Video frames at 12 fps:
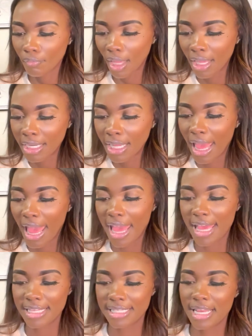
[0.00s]
and it
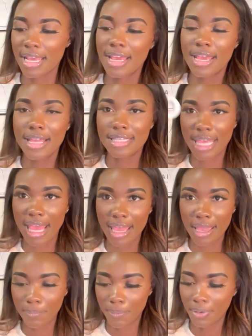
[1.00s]
has
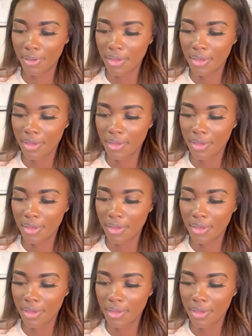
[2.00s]
tape